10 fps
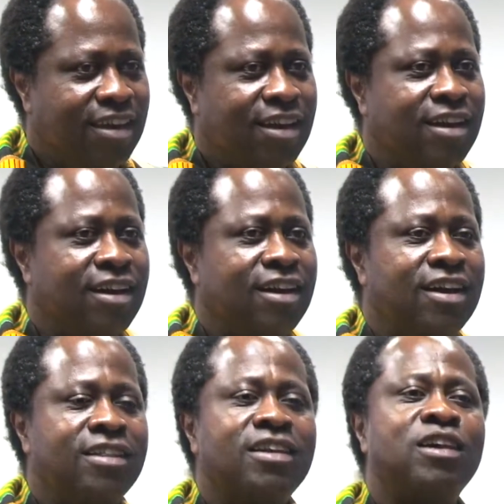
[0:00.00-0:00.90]

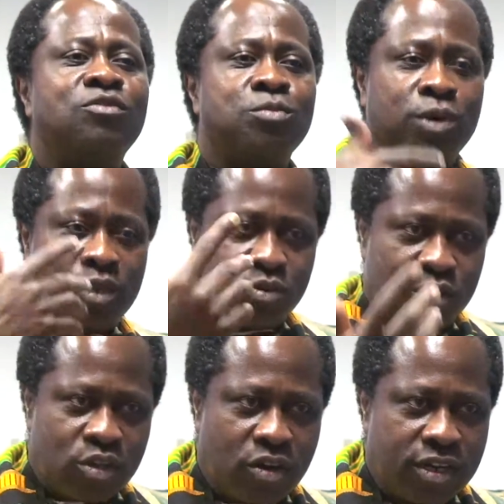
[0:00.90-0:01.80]
And then everybody
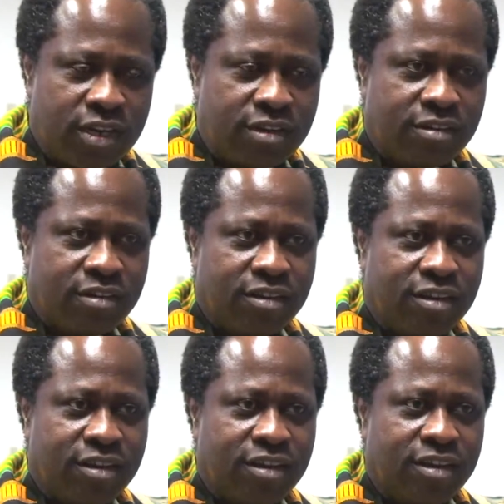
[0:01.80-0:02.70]
will join in.
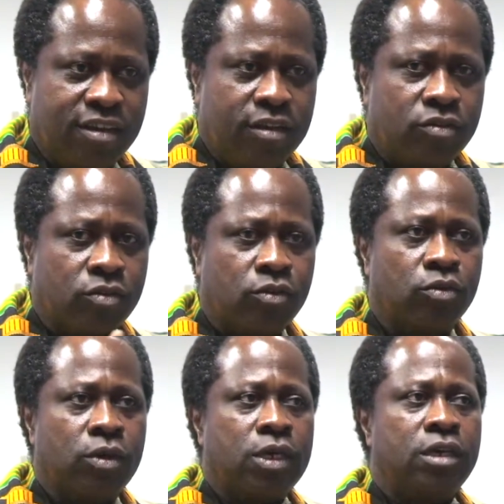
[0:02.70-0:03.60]

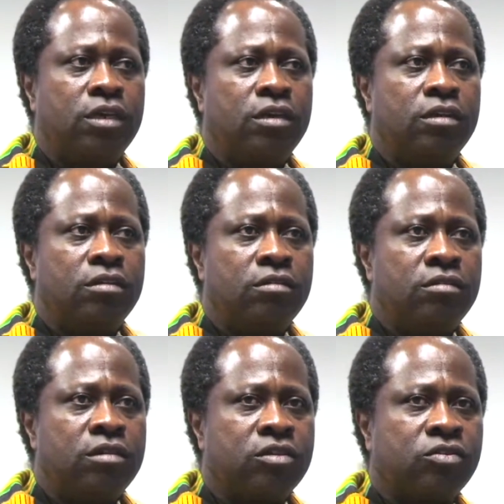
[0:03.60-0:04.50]
So
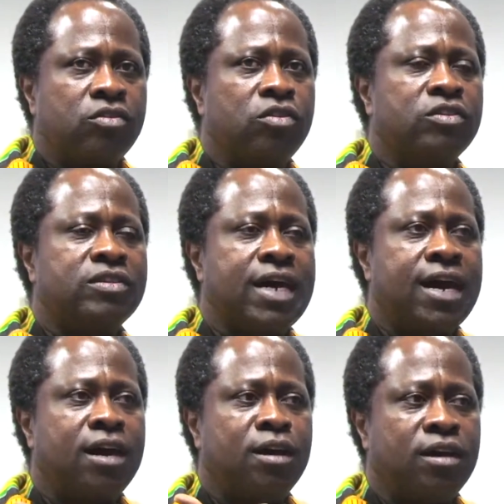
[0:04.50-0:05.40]
the songs
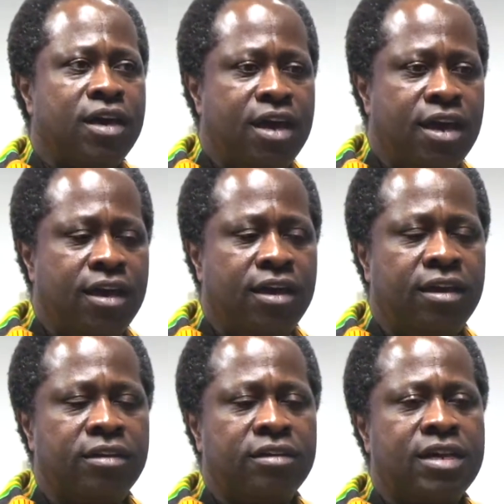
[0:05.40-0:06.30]
are,
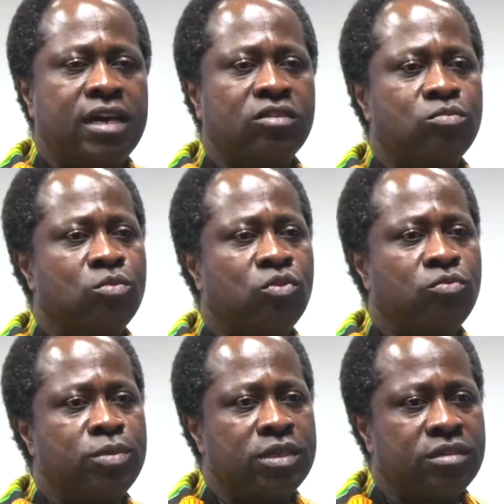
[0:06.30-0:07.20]
and the dance
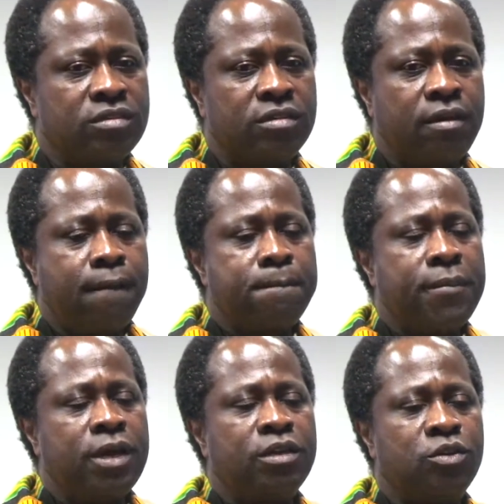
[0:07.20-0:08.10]
movements
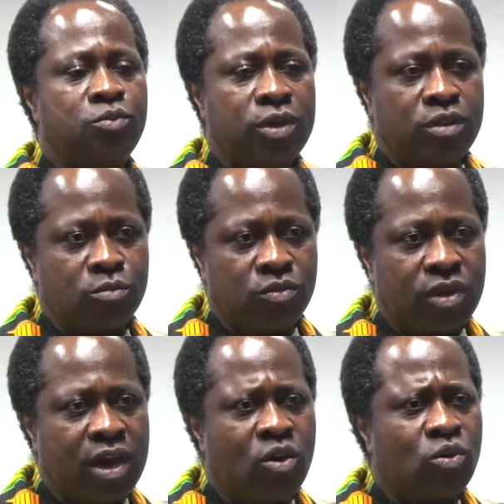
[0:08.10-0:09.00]
and the rhythms
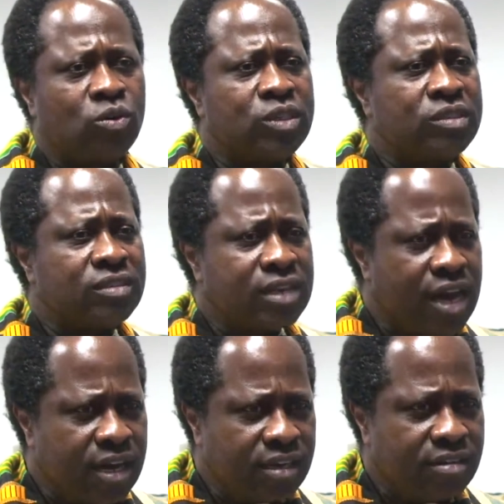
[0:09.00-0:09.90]
are all
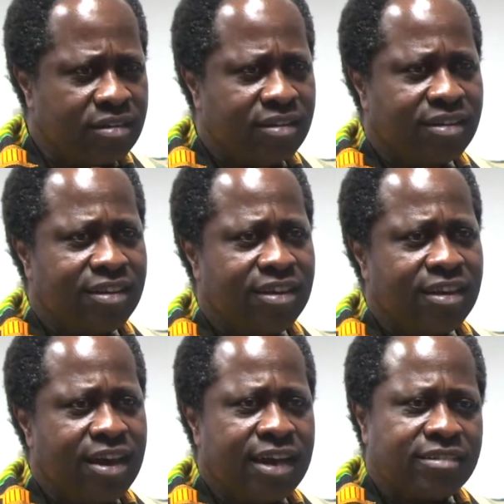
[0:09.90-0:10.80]
designed
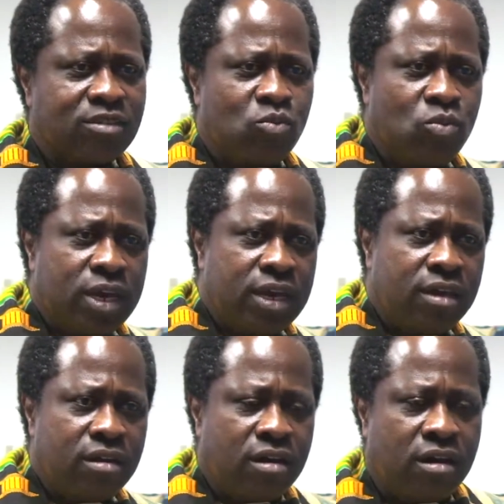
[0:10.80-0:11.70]
as a
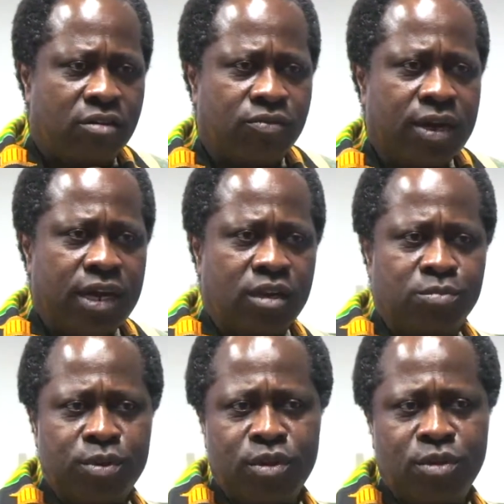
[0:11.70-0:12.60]
way of
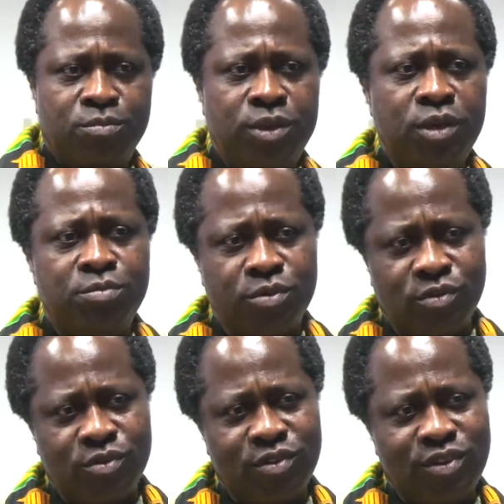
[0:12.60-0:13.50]
helping the people